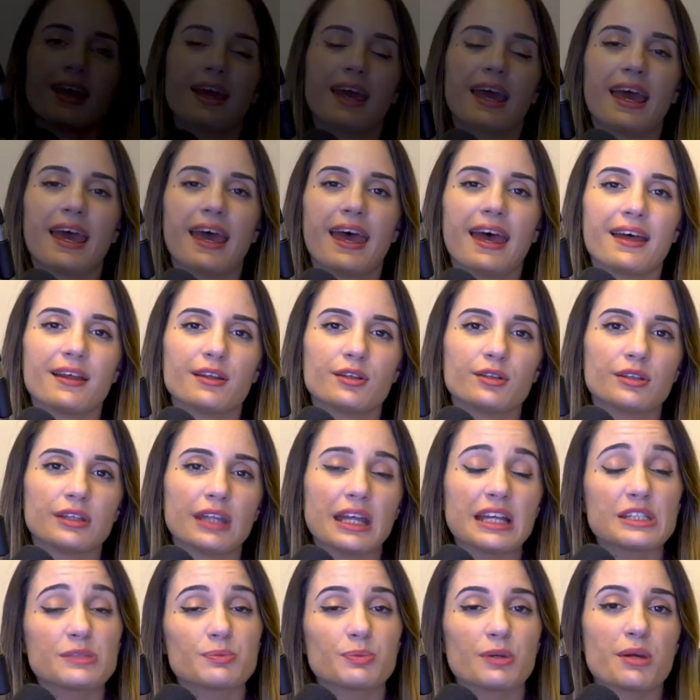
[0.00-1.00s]
And
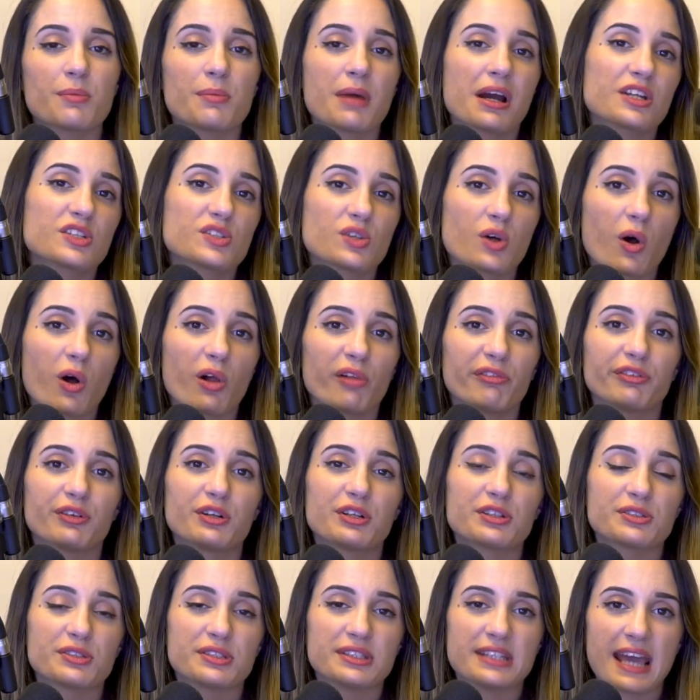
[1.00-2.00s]
that's pretty much all for
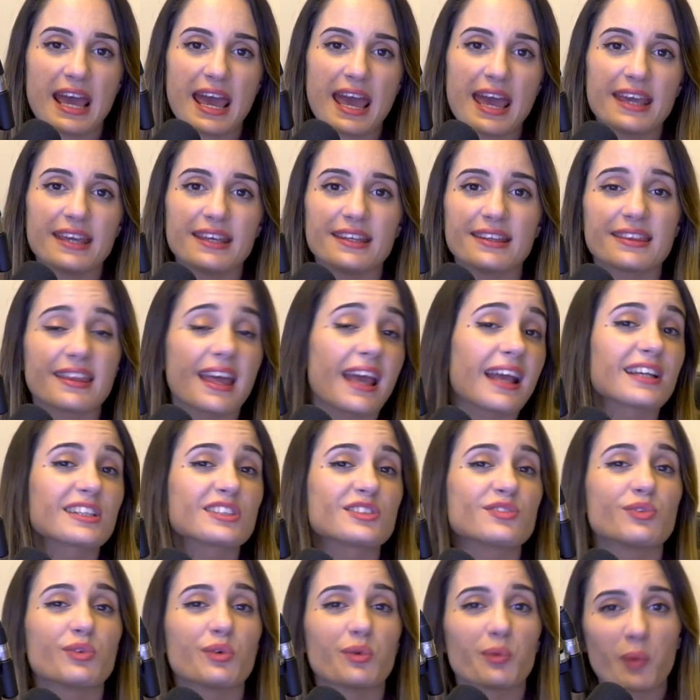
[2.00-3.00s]
today.
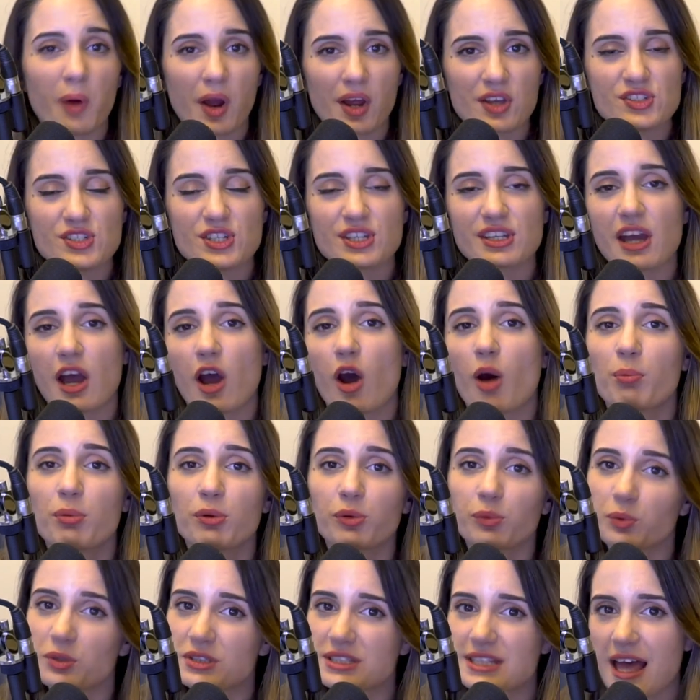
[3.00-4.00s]
Thanks for watching. I hope
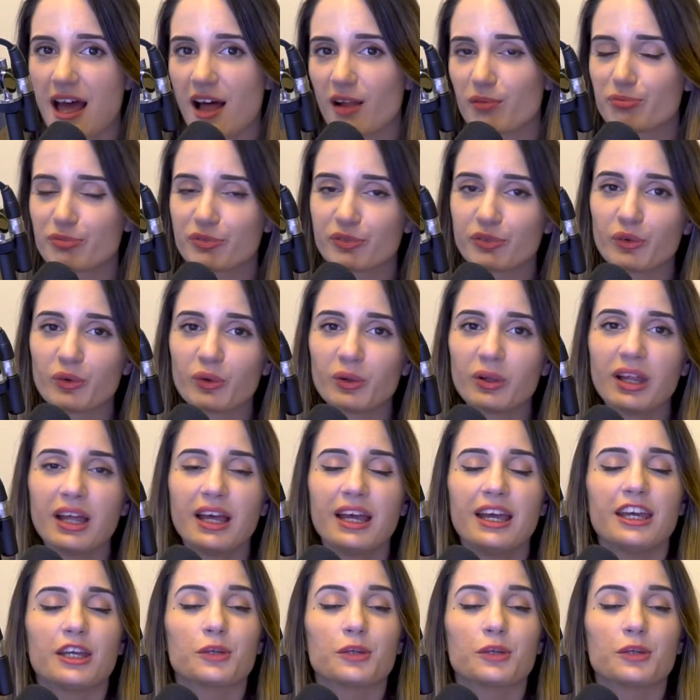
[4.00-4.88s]
it was helpful.